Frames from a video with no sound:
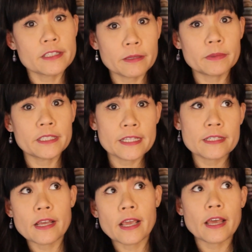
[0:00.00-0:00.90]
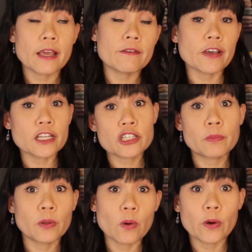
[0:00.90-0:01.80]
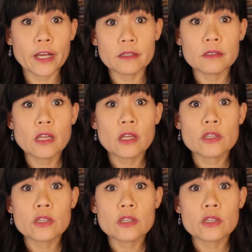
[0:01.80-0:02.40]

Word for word: stable than, say, a vegetable oil.